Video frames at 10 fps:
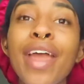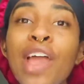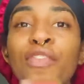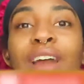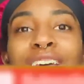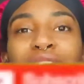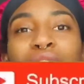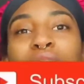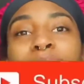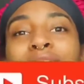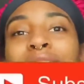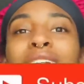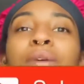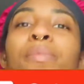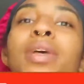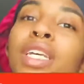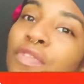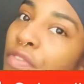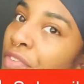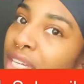If you guys are new to my channel, please
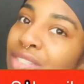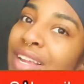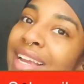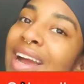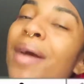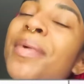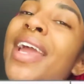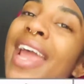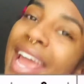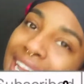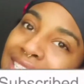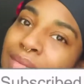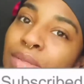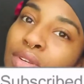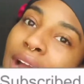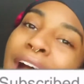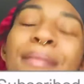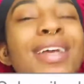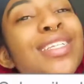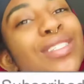feel free to like, comment, and subscribe
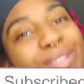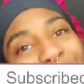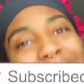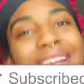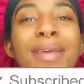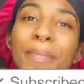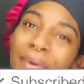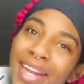and join the pretty